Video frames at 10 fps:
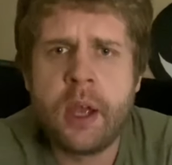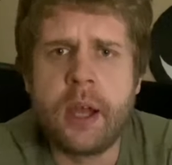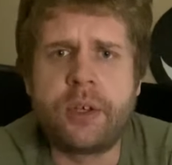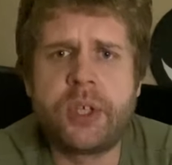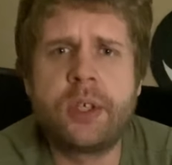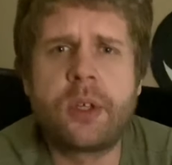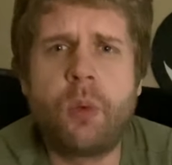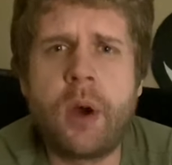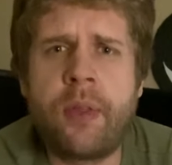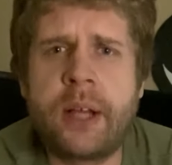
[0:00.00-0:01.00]
And she's the
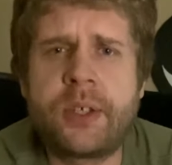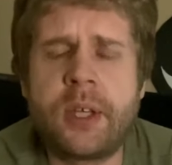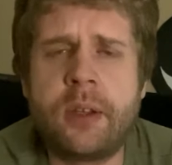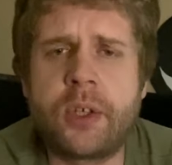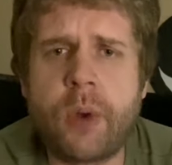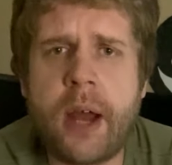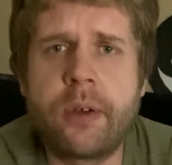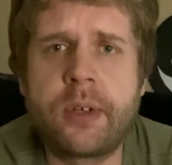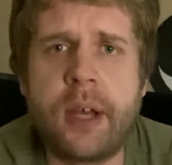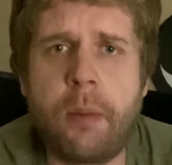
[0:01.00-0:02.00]
one that's in the
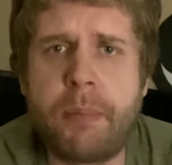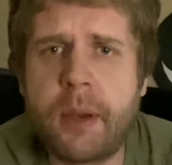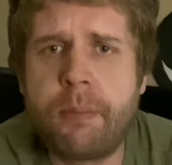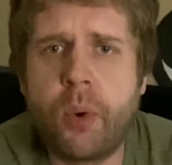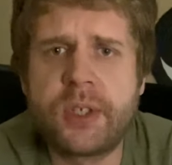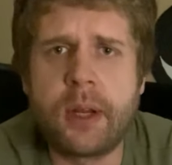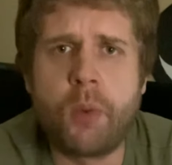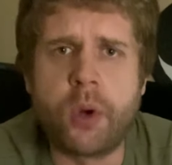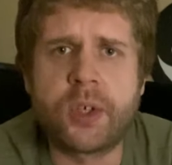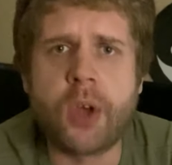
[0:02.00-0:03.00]
shredders now. Big boy's in
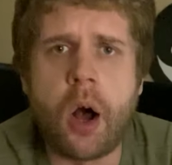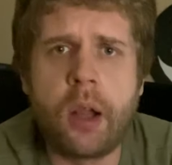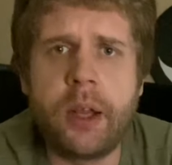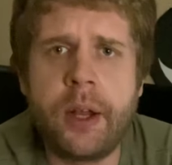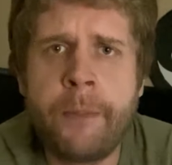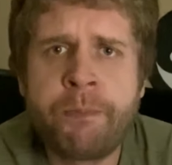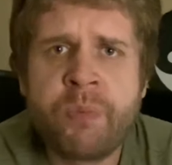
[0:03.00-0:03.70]
more solid.